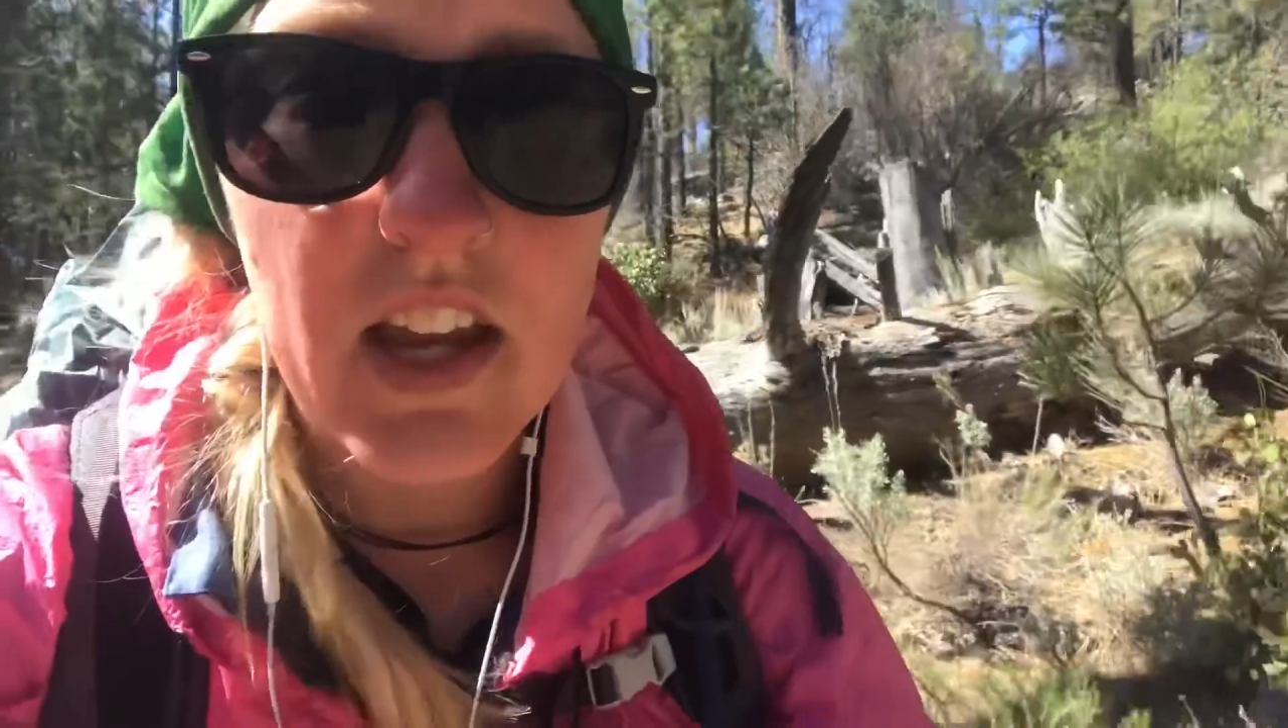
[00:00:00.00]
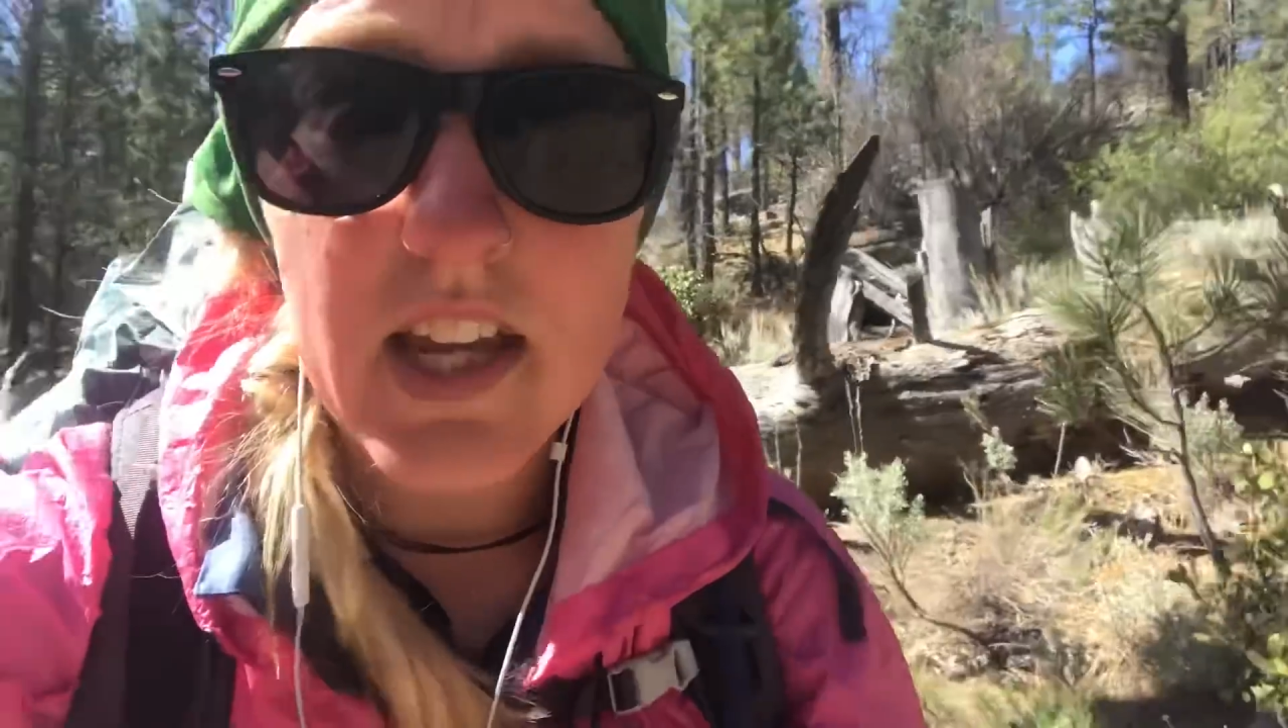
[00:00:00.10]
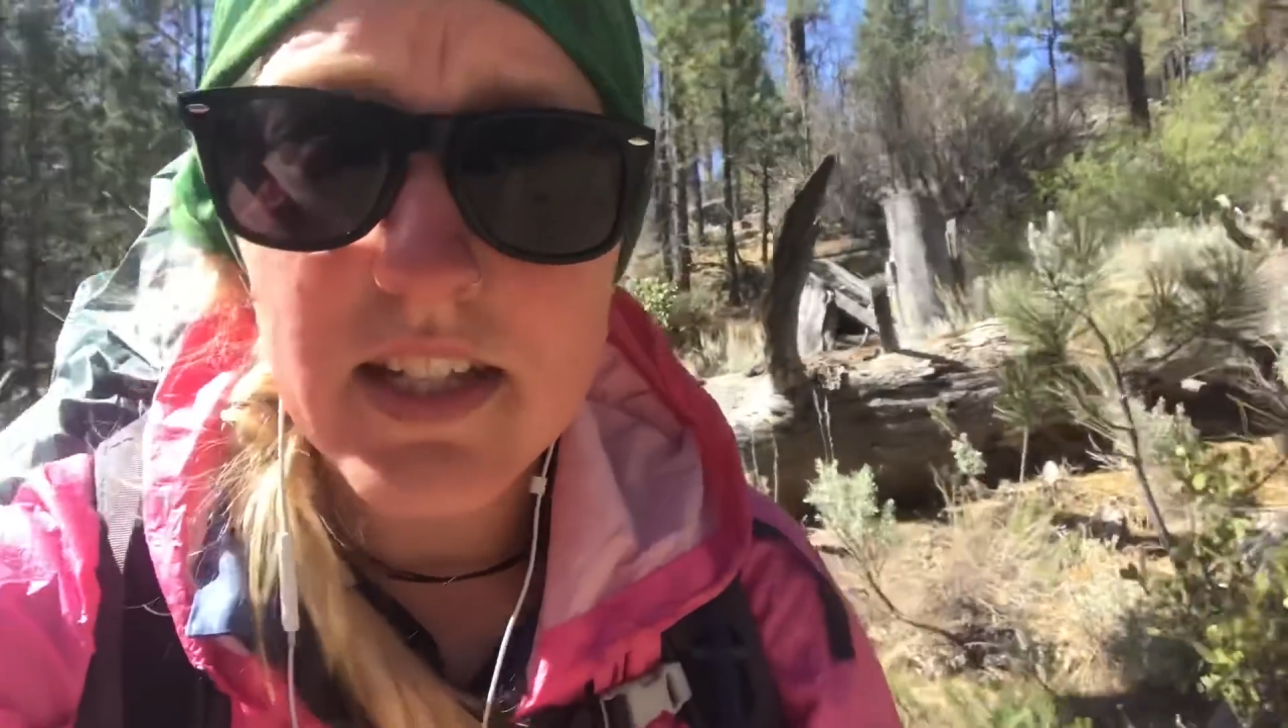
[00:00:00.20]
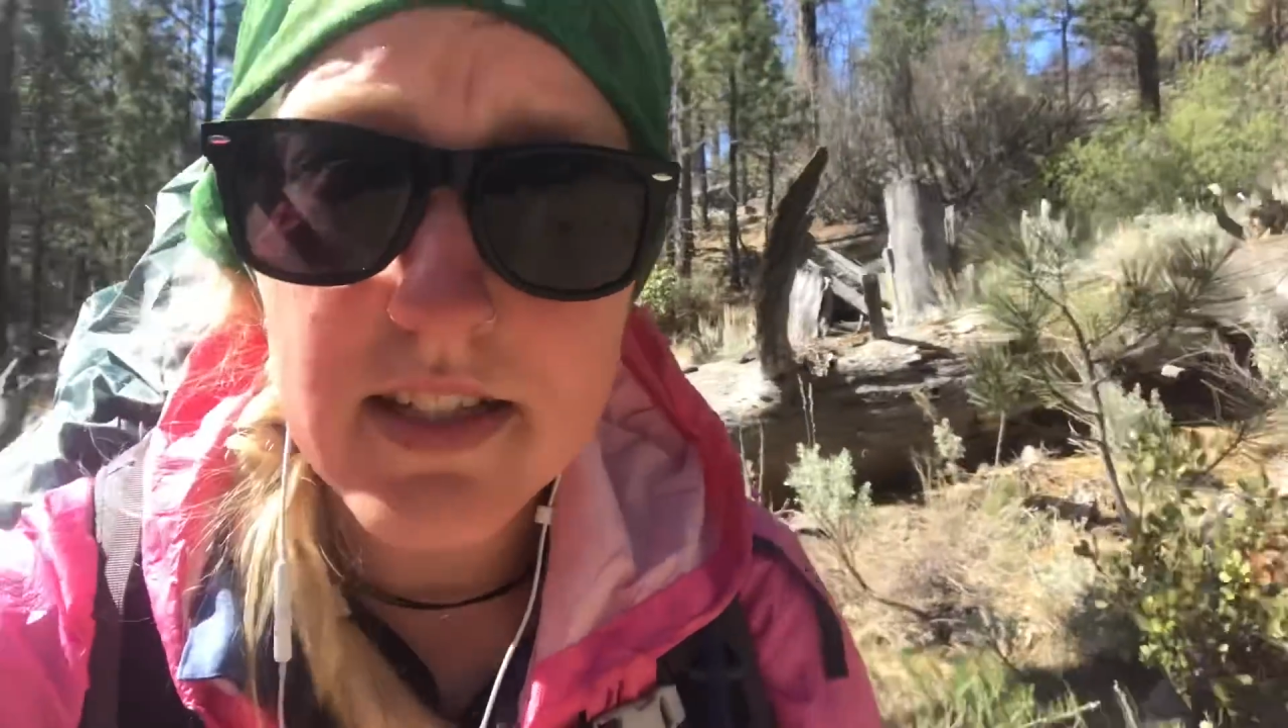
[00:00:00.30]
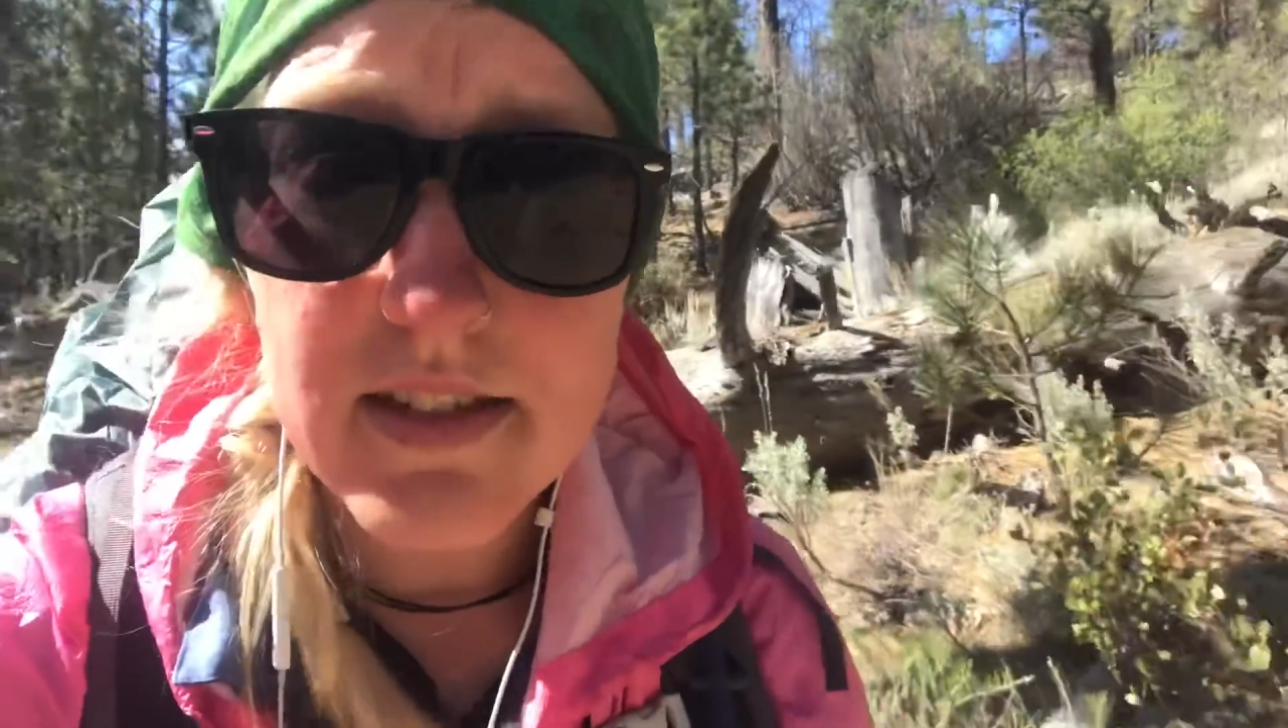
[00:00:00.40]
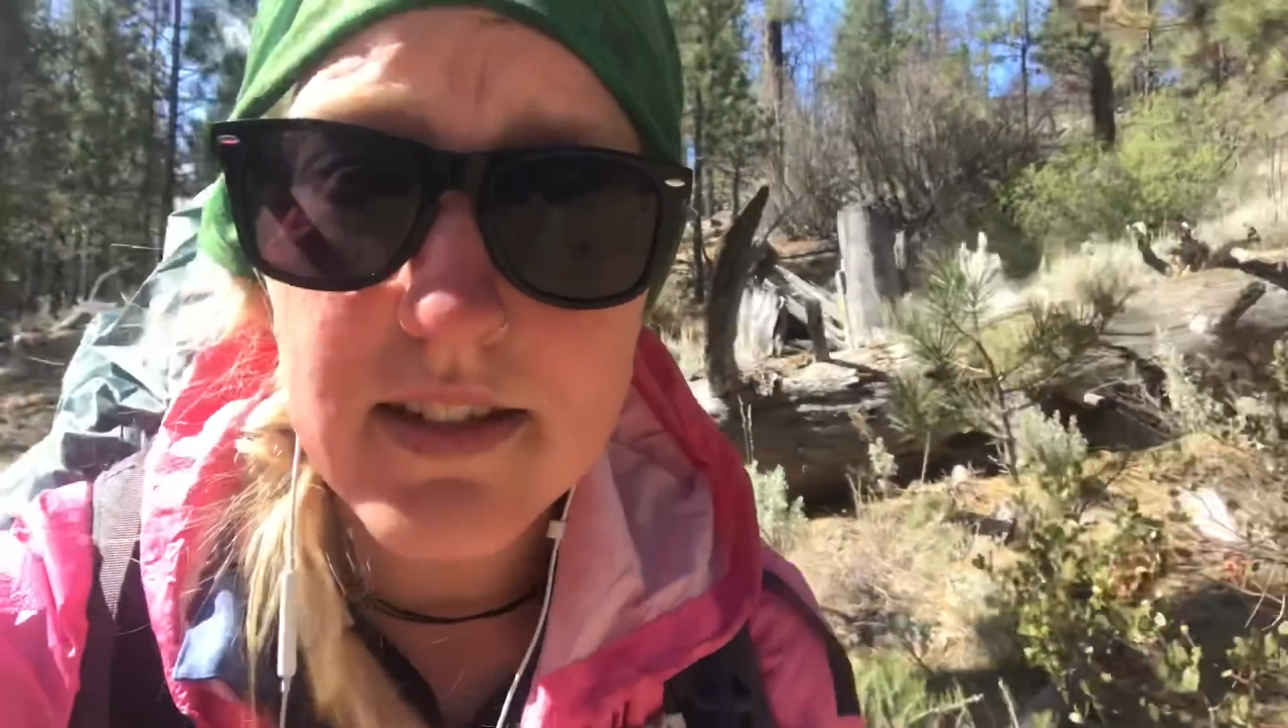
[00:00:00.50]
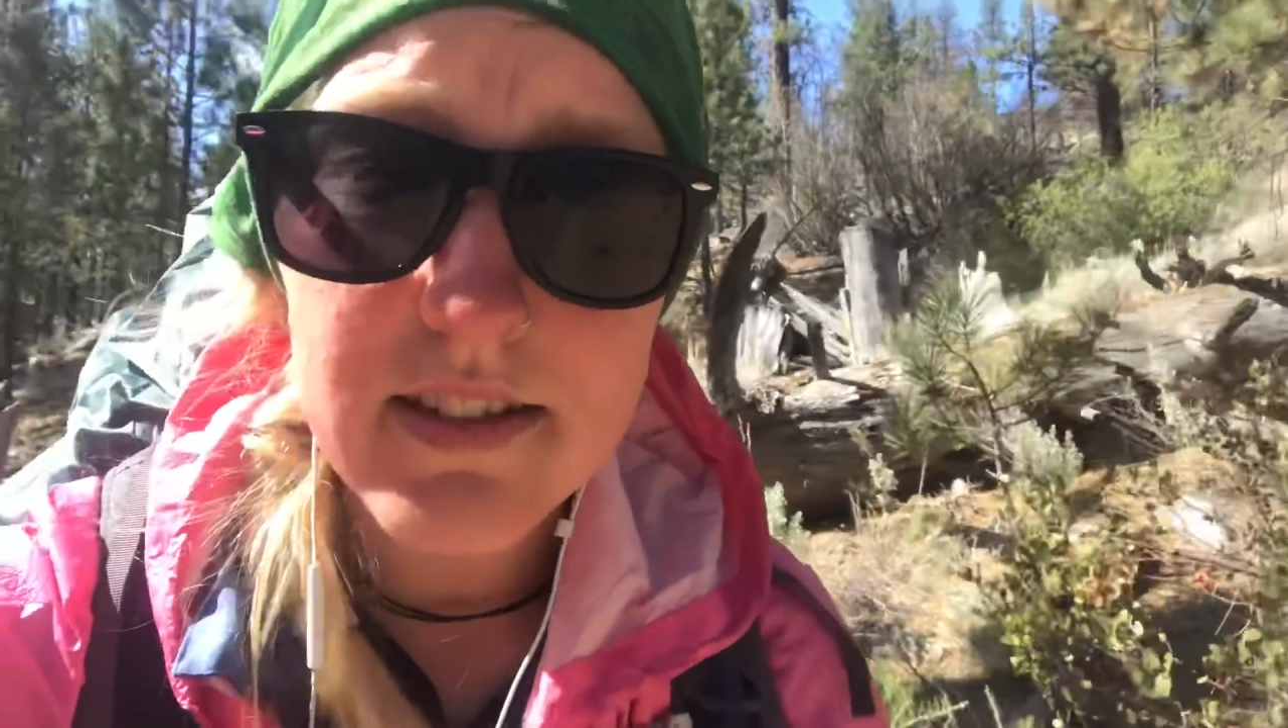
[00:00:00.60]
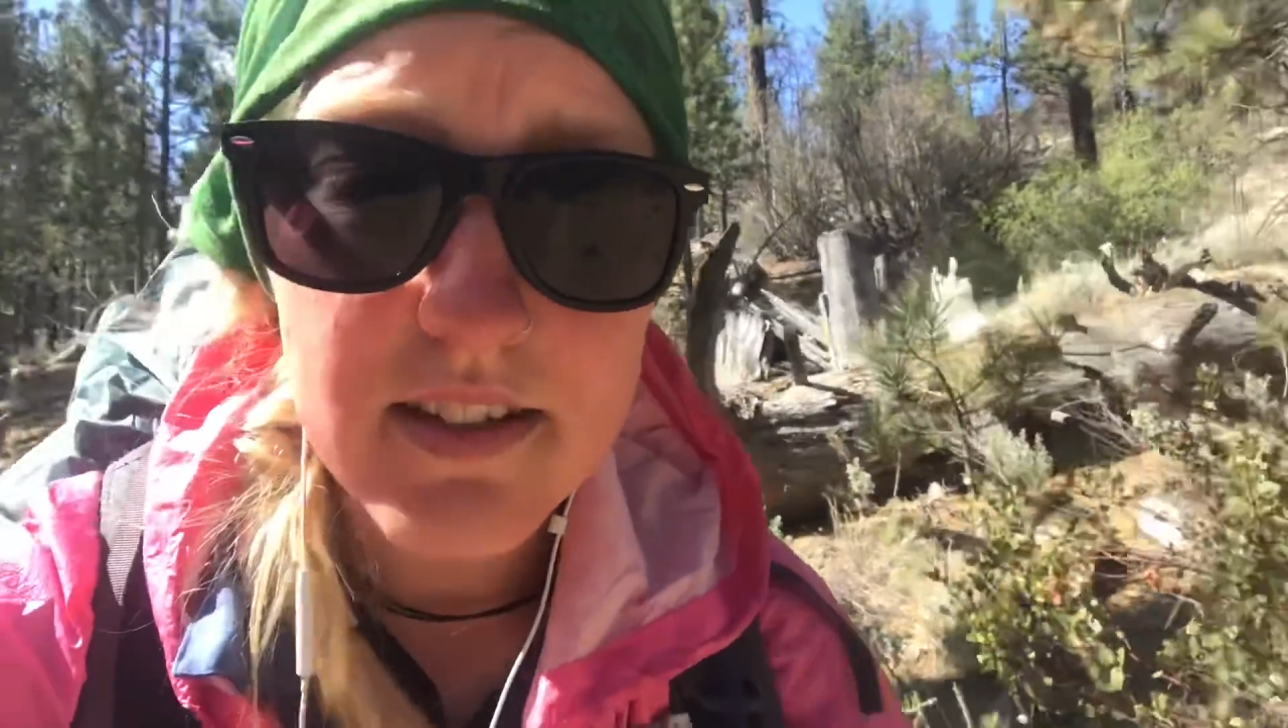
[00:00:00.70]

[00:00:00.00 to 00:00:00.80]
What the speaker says: ants